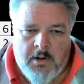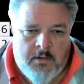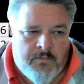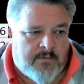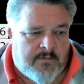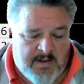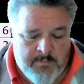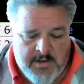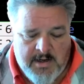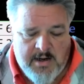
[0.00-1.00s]
Same
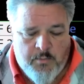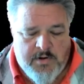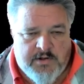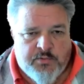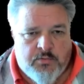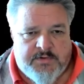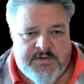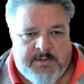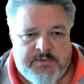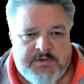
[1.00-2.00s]
in here. We can do all the
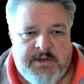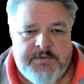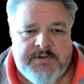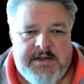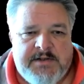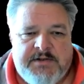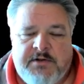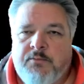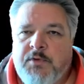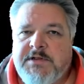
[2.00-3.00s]
same subsets
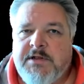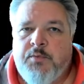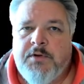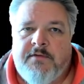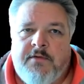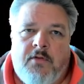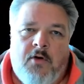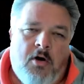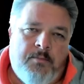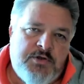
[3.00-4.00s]
that we did with the
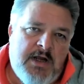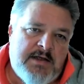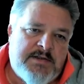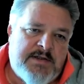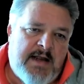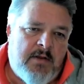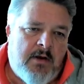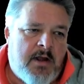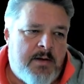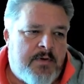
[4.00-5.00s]
objects and the
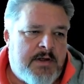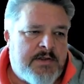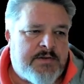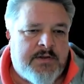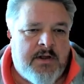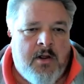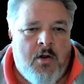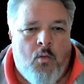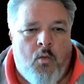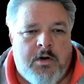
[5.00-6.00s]
libraries.
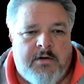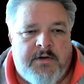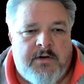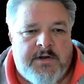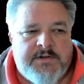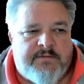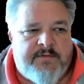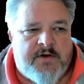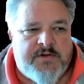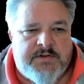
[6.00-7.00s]
One of the nicer
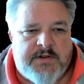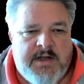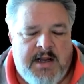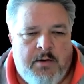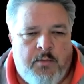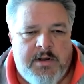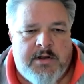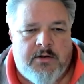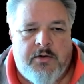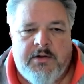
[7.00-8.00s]
functions in here, we
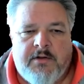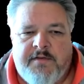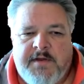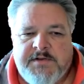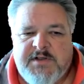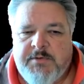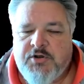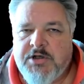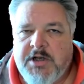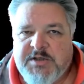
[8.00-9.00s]
can look at things that have been
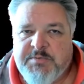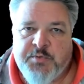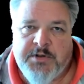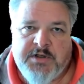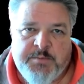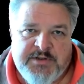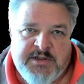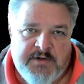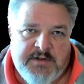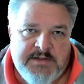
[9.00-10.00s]
changed between a
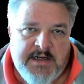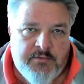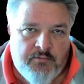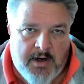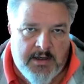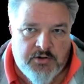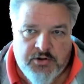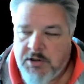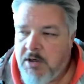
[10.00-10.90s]
specific date range.